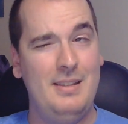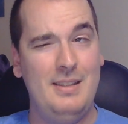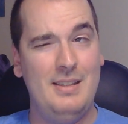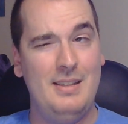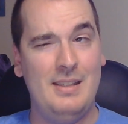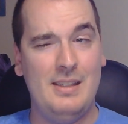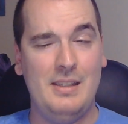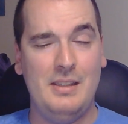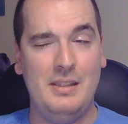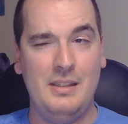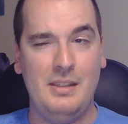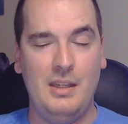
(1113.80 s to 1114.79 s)

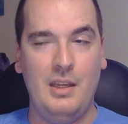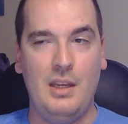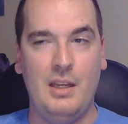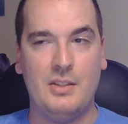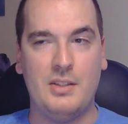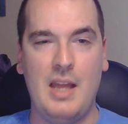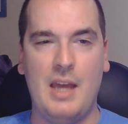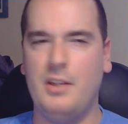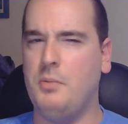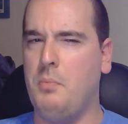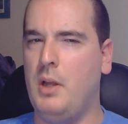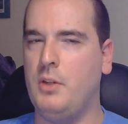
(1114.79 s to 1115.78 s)
it's not
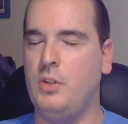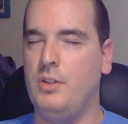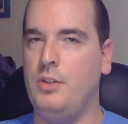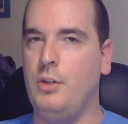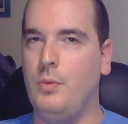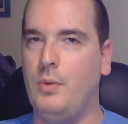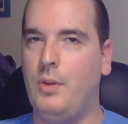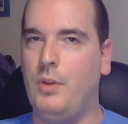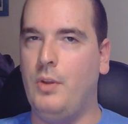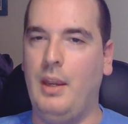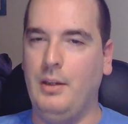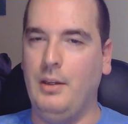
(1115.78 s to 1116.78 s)
as much as you'd
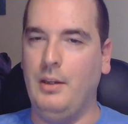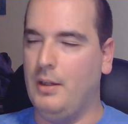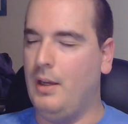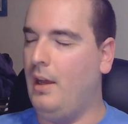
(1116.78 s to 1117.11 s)
think.